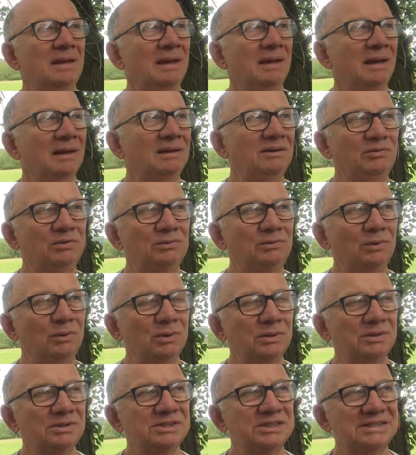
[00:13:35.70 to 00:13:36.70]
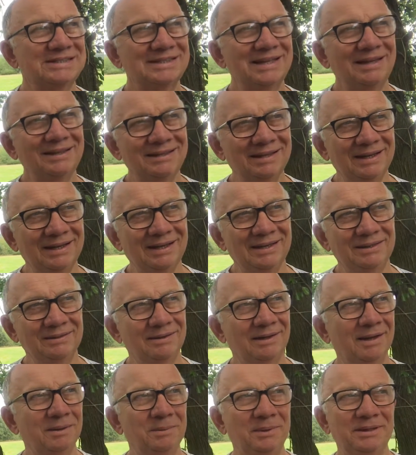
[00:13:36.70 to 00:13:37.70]
And if you work just Sunday,
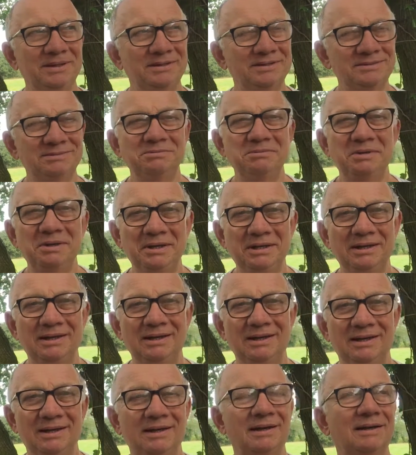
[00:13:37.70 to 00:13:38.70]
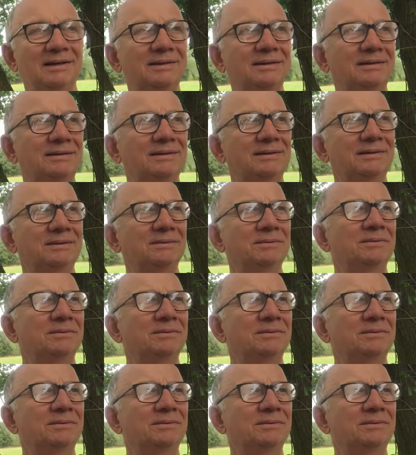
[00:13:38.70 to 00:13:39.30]
I mean, it's really hard, you know.